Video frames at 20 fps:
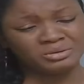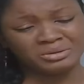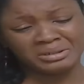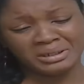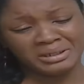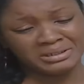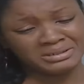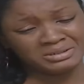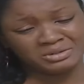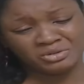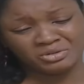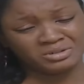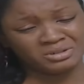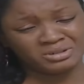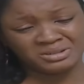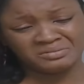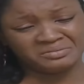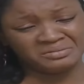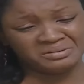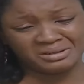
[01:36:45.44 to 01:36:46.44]
You guys, you
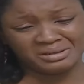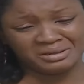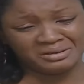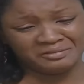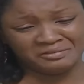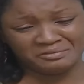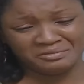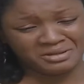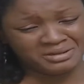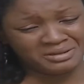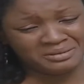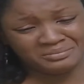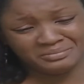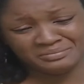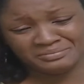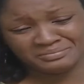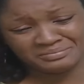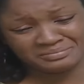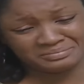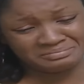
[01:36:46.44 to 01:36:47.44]
just forgive me.
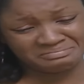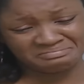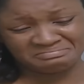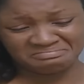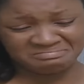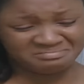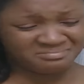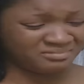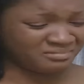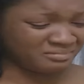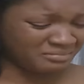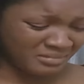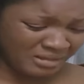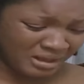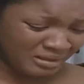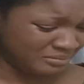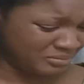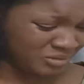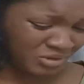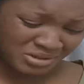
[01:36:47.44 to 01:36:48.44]

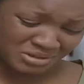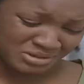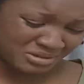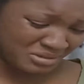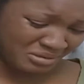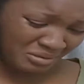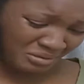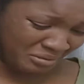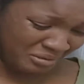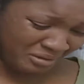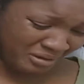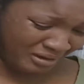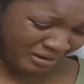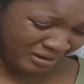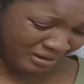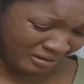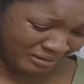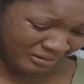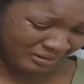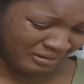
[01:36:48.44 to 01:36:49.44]
I'm just sorry.